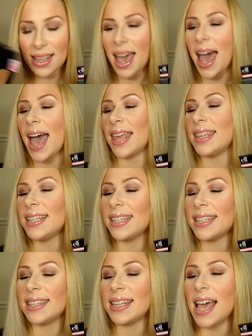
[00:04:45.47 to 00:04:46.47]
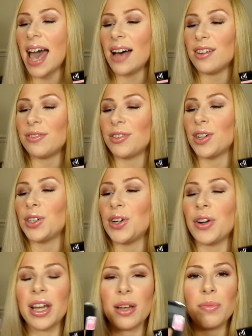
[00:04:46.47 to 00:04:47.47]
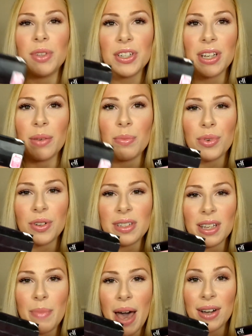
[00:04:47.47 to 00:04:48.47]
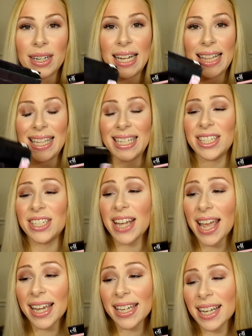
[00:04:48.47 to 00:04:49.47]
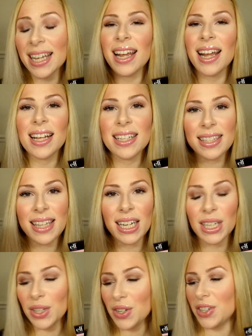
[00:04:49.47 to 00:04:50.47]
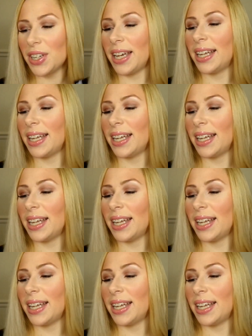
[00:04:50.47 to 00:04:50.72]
And this is the e.l.f. Contouring Blush and Bronzing Powder in this shade St. Lucia.